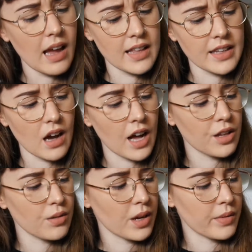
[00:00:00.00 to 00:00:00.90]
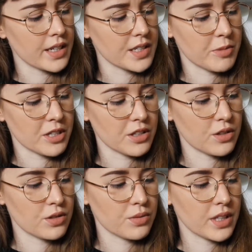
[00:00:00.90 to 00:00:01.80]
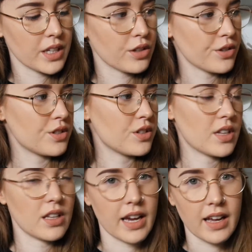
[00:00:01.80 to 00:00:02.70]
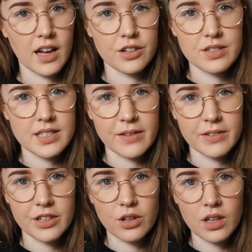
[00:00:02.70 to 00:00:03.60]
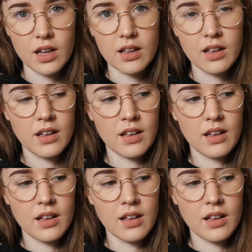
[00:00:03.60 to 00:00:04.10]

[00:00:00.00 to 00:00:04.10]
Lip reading: And the Kylo Ren one especially looked really close to the like $170